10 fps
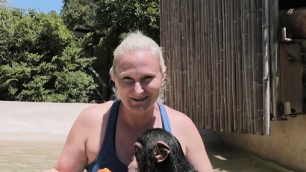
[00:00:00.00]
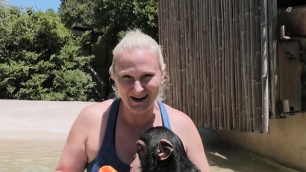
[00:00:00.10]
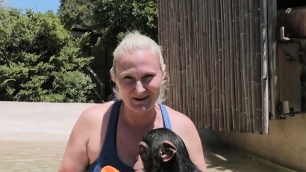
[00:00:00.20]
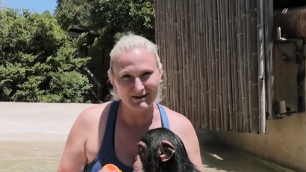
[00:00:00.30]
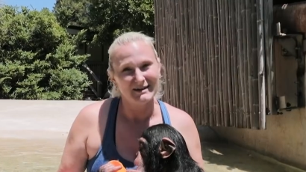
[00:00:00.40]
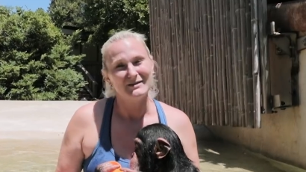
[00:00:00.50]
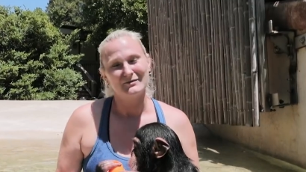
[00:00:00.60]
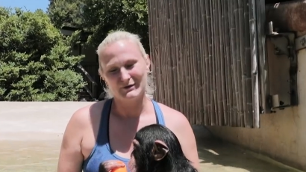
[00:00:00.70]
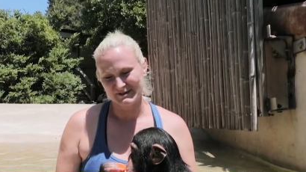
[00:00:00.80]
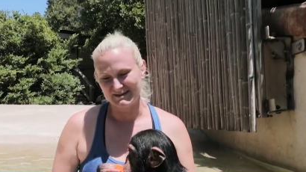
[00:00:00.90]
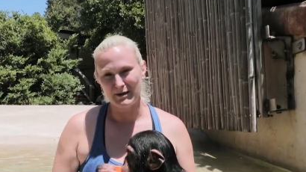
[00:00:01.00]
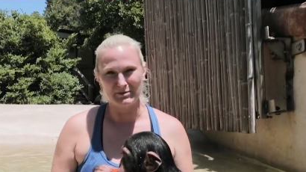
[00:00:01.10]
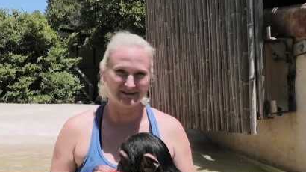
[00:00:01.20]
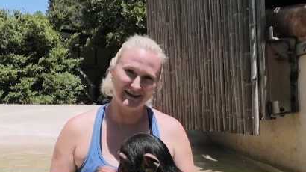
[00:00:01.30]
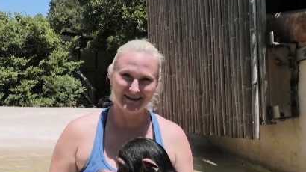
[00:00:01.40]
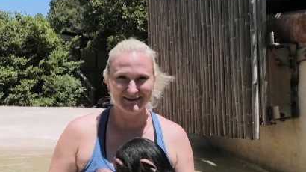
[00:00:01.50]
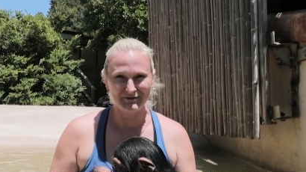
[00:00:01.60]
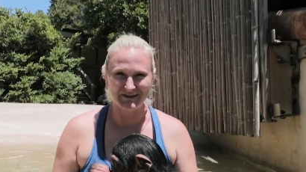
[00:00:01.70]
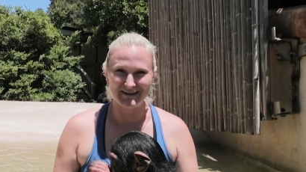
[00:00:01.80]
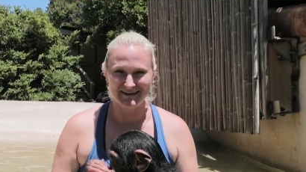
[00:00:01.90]
around. First step is kicking their
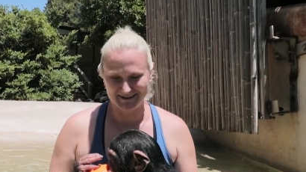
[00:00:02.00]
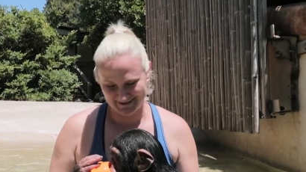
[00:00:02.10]
feet.